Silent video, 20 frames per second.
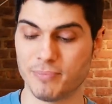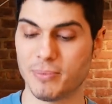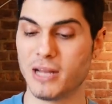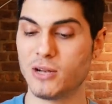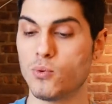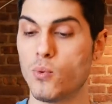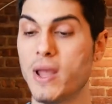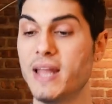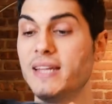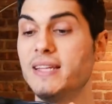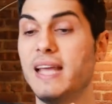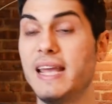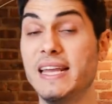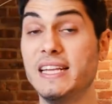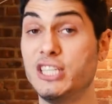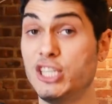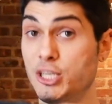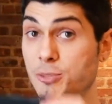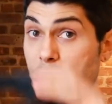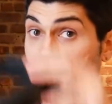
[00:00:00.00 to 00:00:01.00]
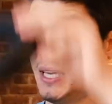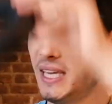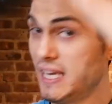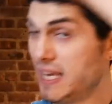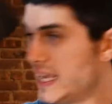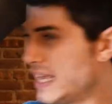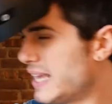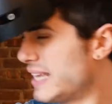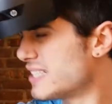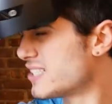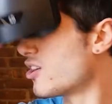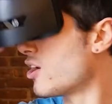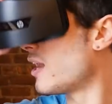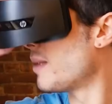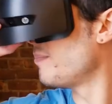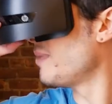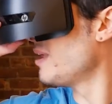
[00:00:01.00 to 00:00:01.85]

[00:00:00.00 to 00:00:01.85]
But when the H P is gonna